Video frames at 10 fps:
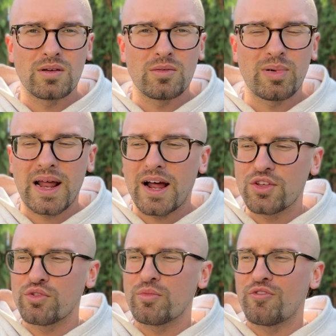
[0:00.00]
But how do
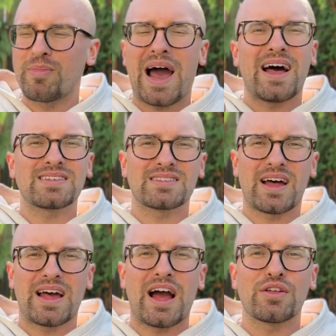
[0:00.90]
you move past
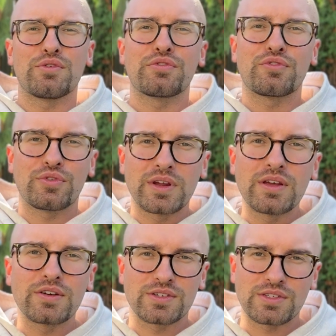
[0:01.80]
that? How do you free
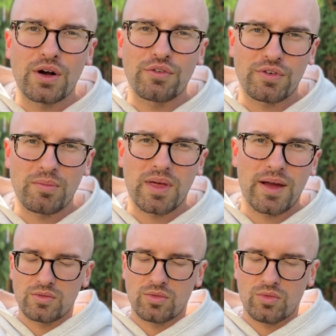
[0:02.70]
yourself from
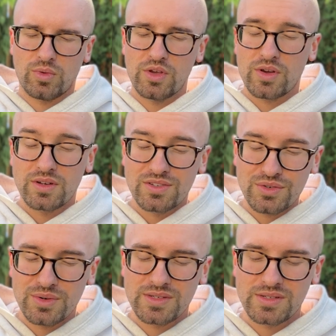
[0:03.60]
that? What you can
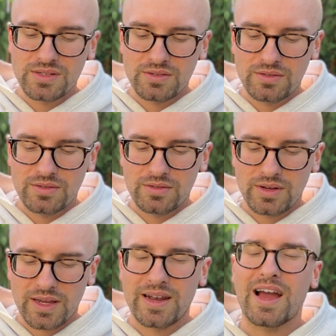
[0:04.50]
do is
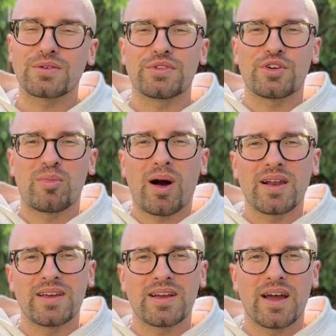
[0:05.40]
connect with your
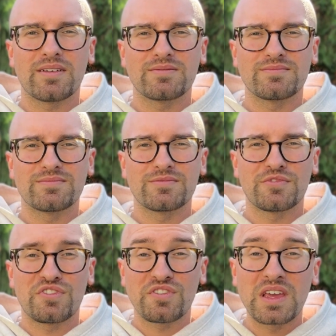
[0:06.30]
body again,
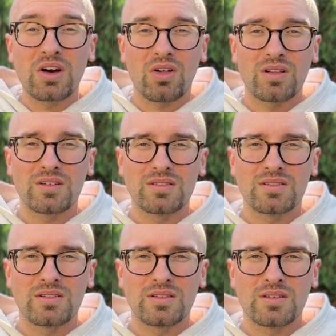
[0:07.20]
feel
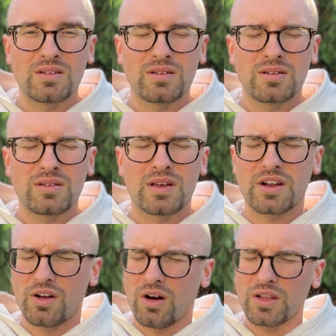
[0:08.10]

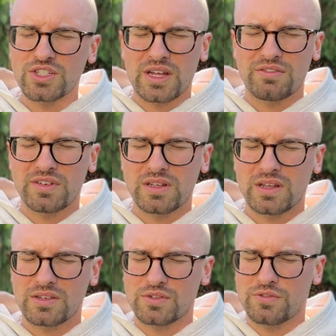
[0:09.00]
acknowledge that
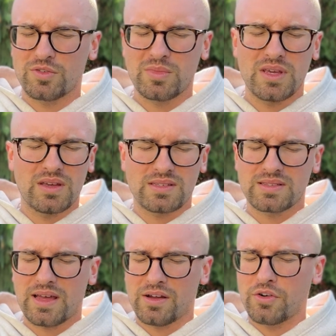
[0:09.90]
feeling. So for me, it's
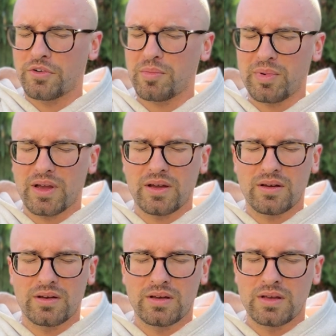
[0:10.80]
that gripping,
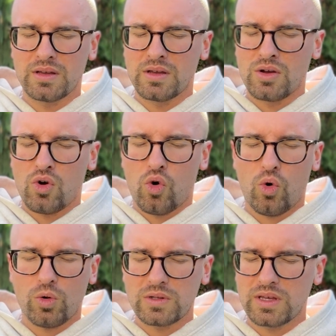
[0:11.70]

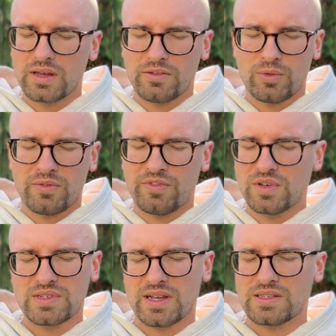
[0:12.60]
holding what
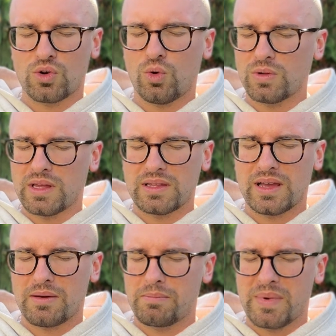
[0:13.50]
feels like it's holding
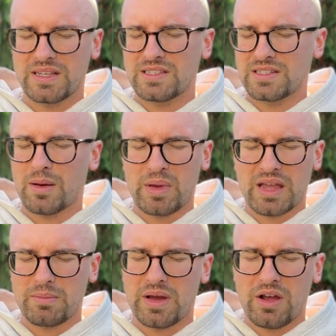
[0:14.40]
like my stomach
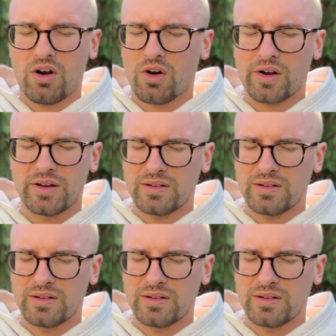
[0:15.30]
and my heart.